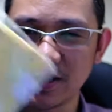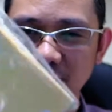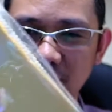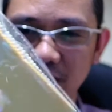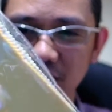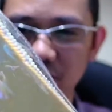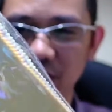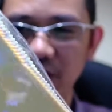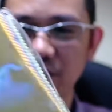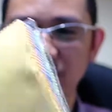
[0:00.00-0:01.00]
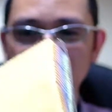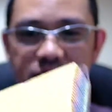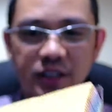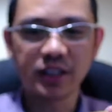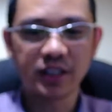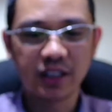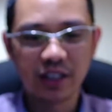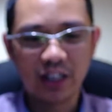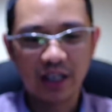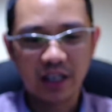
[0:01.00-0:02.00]
is a Chinese product,
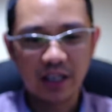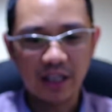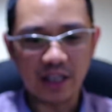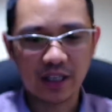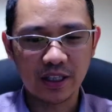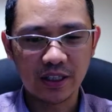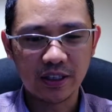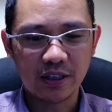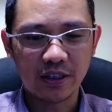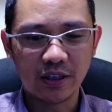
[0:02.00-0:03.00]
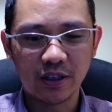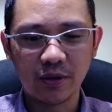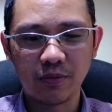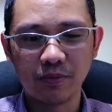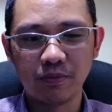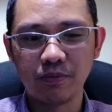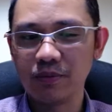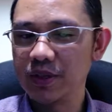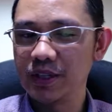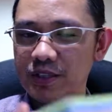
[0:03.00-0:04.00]
and um,
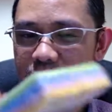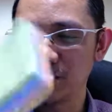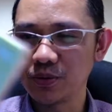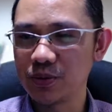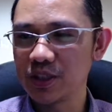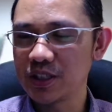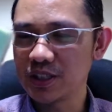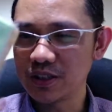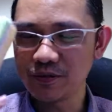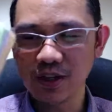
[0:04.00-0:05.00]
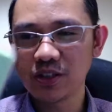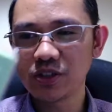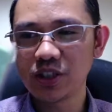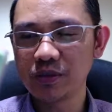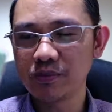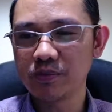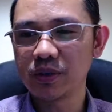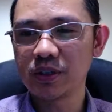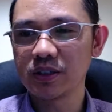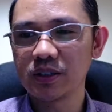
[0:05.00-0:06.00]
so it's a very cheap
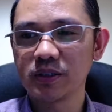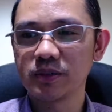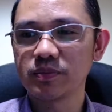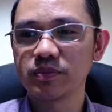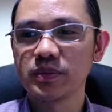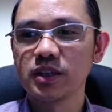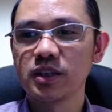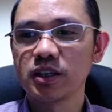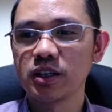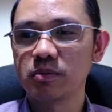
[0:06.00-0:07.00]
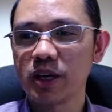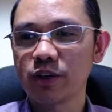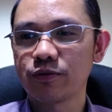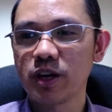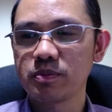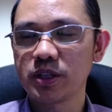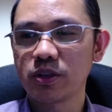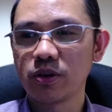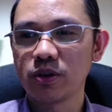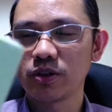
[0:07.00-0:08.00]
Uh, Uh, microfiber
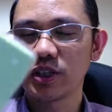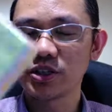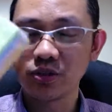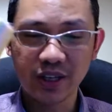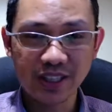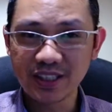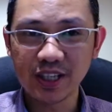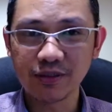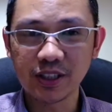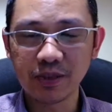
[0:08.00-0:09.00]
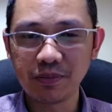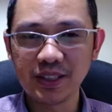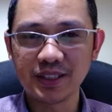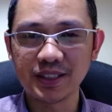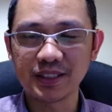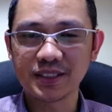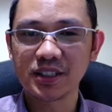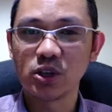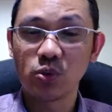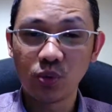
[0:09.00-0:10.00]
cloth. It's already seventy
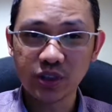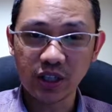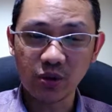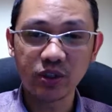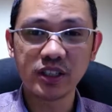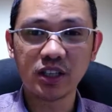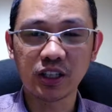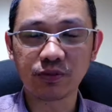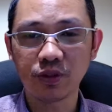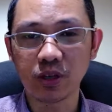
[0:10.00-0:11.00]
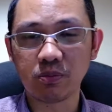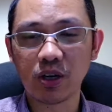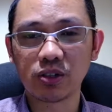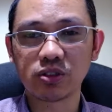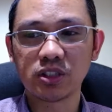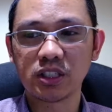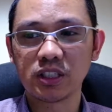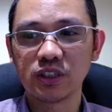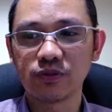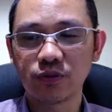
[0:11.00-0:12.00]
pieces, which I only got for about
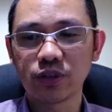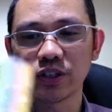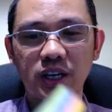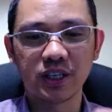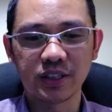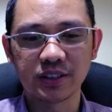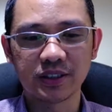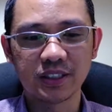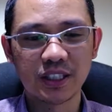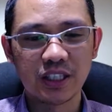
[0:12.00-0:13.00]
uh, four dollars.